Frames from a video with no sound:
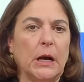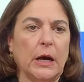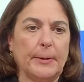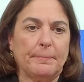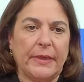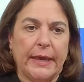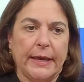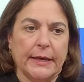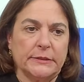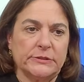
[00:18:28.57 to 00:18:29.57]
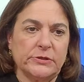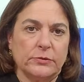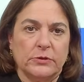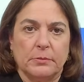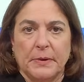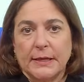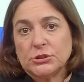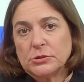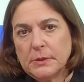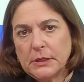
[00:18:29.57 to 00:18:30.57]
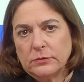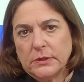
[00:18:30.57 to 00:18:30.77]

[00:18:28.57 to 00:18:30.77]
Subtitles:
And so the Benjamin